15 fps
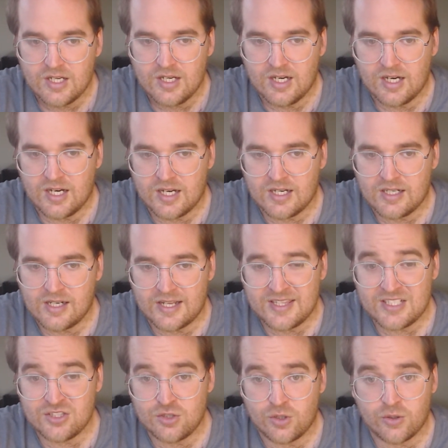I
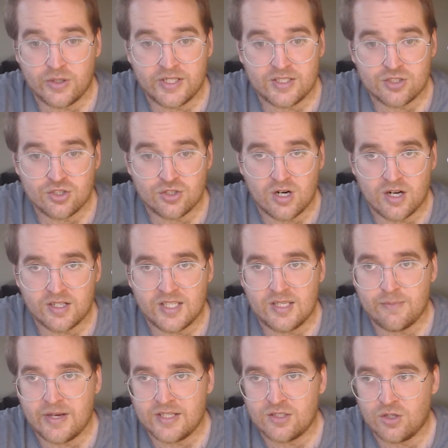think Dorian Strong, he
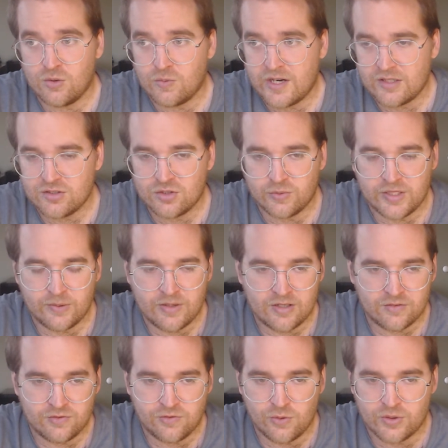might go round 3,
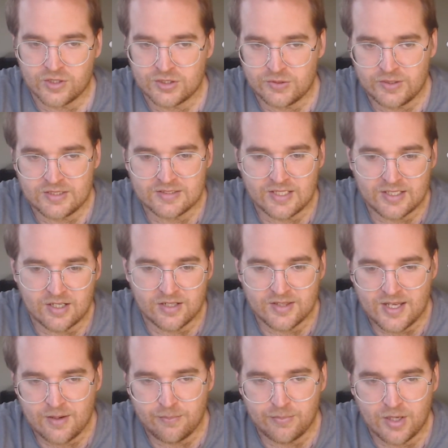round 4, so he's like on
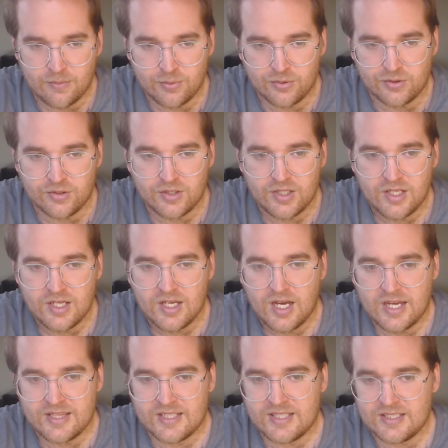that bubble.
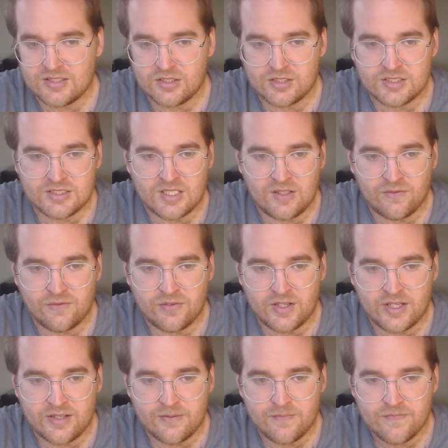I think he's a good scheme
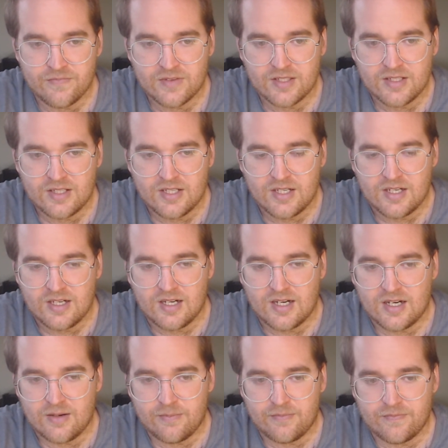fit.
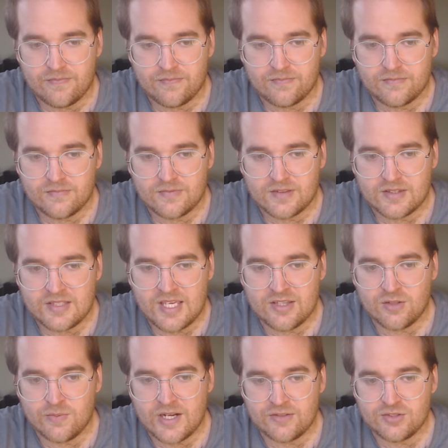The
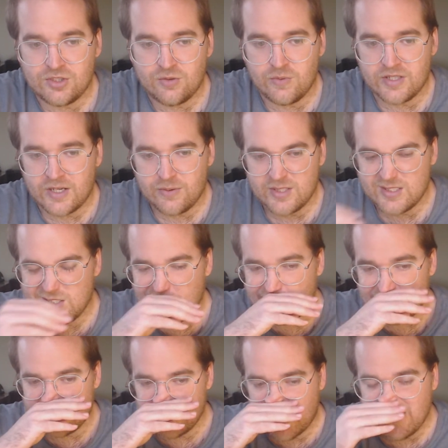other round 2 one I would consider
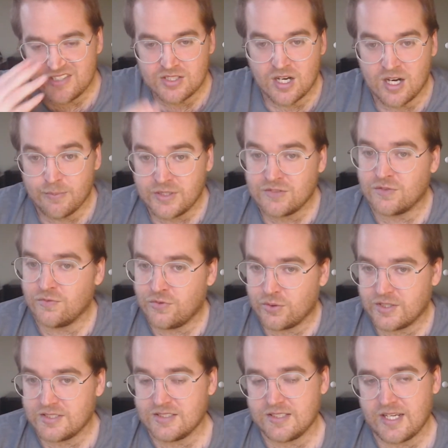is probably Thomas from
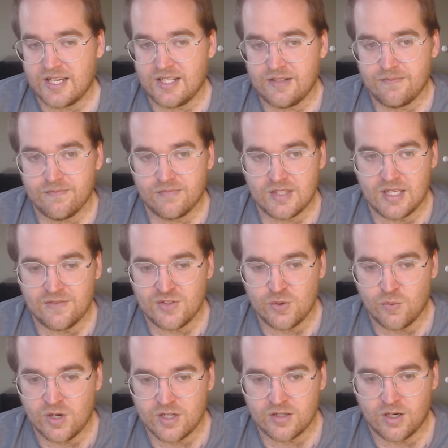Florida State. If you
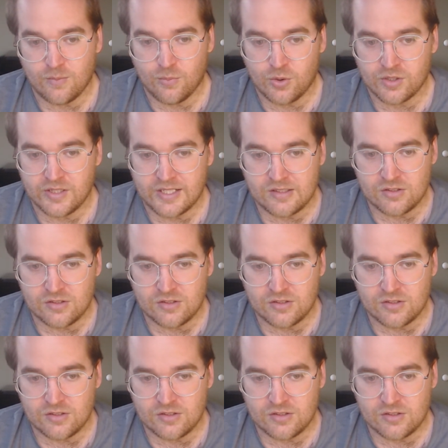want a more like